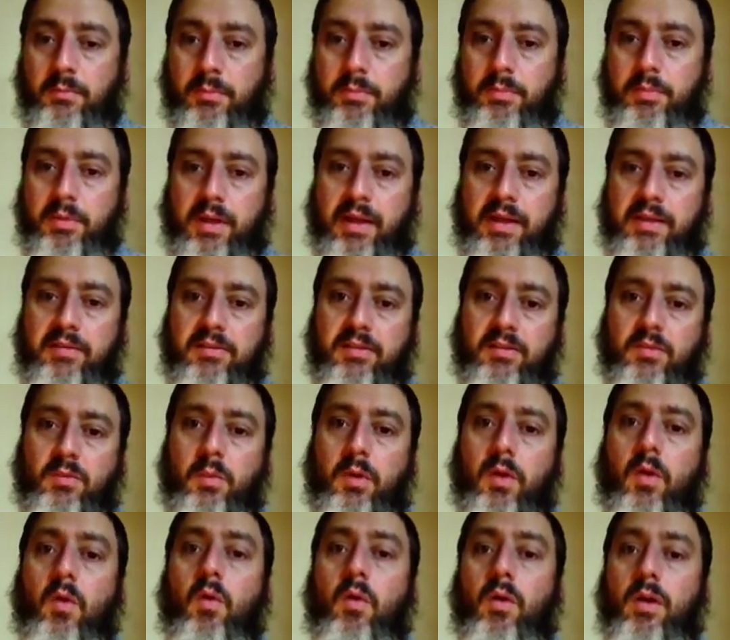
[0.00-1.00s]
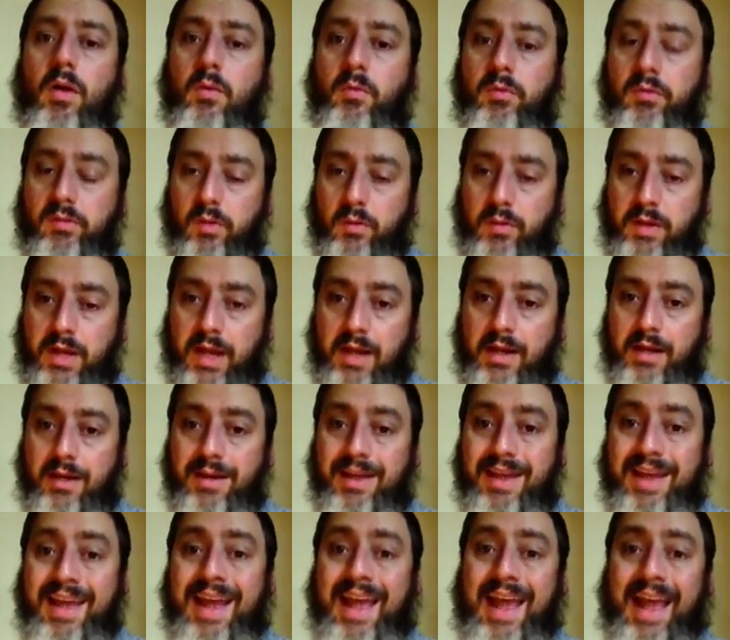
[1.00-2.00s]
places where oil was located.
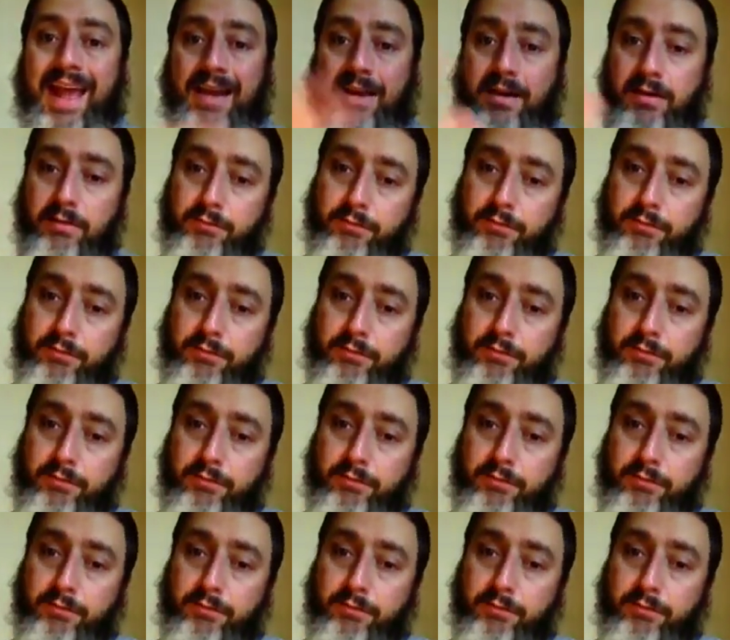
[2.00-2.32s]
And in